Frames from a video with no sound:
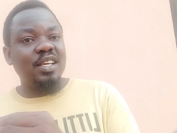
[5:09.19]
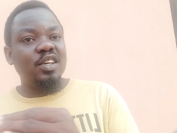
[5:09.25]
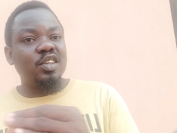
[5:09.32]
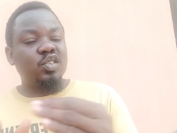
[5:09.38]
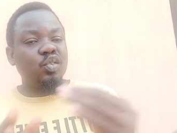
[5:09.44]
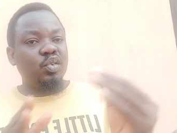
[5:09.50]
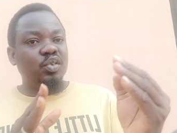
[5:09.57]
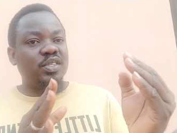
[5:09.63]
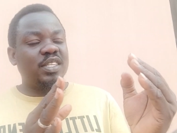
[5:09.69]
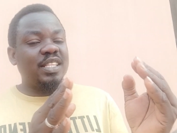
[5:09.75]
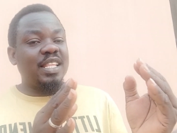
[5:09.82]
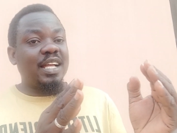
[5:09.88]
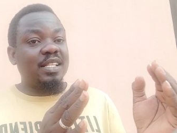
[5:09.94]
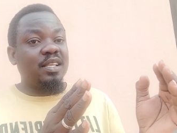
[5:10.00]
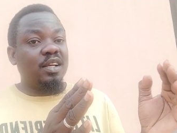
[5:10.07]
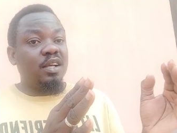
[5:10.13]
So you see
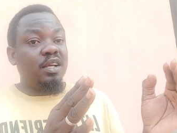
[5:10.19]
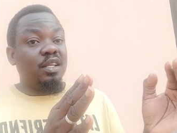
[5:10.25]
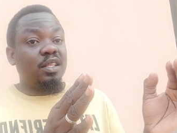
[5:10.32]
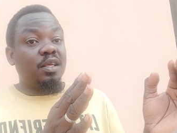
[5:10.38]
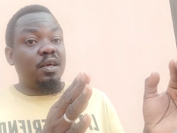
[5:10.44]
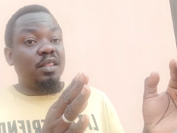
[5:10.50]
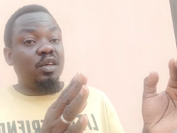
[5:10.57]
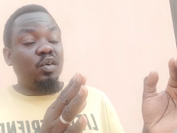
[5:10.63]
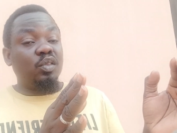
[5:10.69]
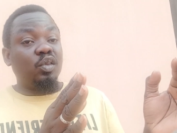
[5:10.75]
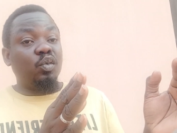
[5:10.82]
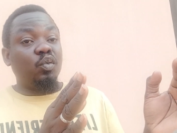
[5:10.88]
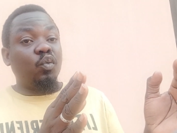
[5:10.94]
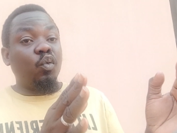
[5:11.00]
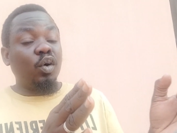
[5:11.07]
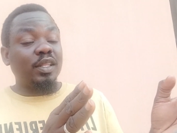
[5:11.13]
that the
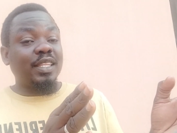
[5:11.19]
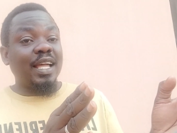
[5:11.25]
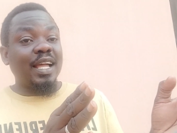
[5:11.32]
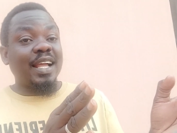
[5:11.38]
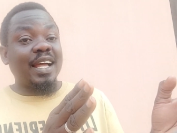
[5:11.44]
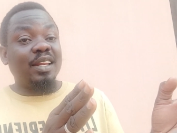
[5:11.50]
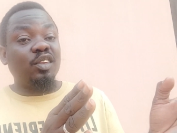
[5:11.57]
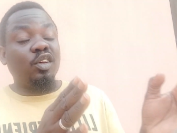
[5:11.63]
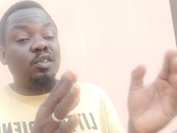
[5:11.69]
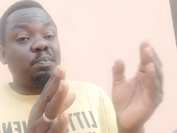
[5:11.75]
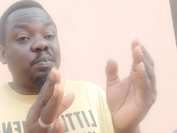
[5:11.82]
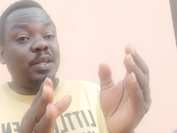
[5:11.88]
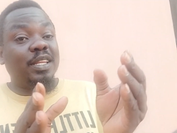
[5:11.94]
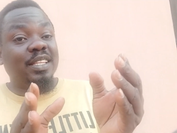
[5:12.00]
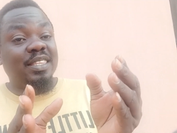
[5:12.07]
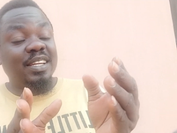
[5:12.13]
water cannot
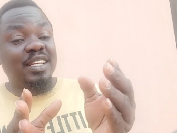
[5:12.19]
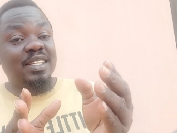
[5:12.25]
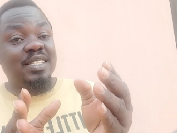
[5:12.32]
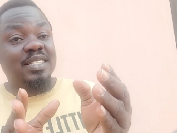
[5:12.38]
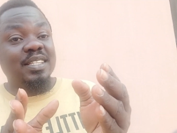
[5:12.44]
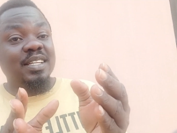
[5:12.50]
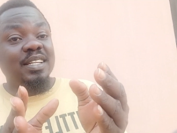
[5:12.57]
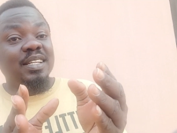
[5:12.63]
penetrate